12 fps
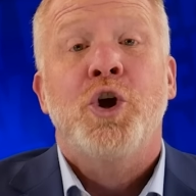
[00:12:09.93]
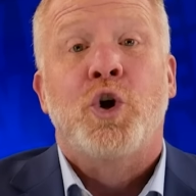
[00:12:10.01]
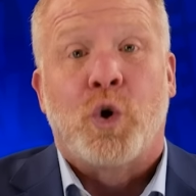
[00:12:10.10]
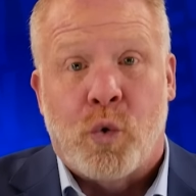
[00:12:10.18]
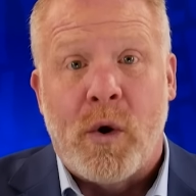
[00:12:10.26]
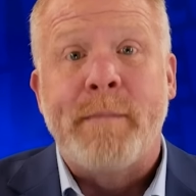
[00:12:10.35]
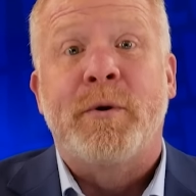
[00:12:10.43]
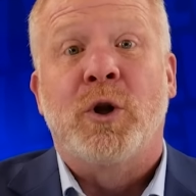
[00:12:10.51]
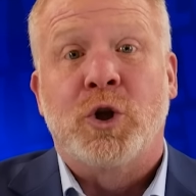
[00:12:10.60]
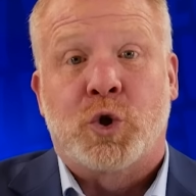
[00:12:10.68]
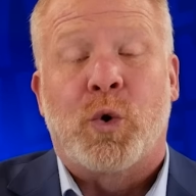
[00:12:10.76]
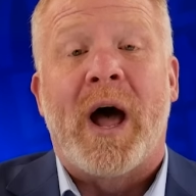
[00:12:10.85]

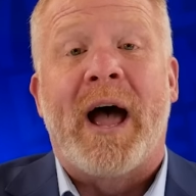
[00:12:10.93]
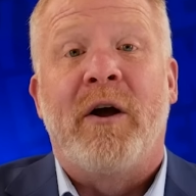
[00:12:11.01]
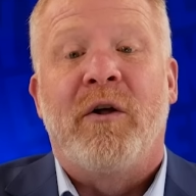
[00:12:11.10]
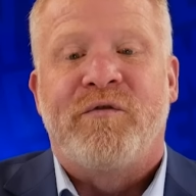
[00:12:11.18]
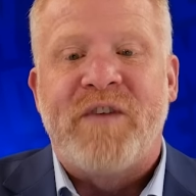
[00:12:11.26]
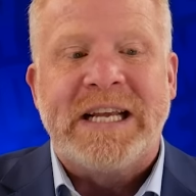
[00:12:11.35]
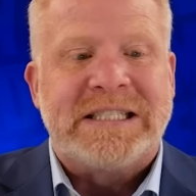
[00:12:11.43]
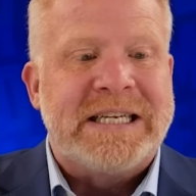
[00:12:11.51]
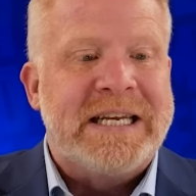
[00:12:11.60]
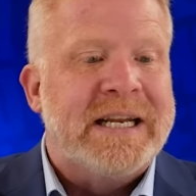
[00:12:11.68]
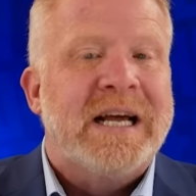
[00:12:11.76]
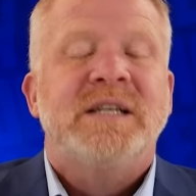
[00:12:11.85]
criminal trial,
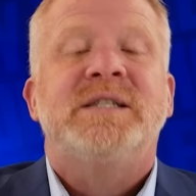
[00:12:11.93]
facing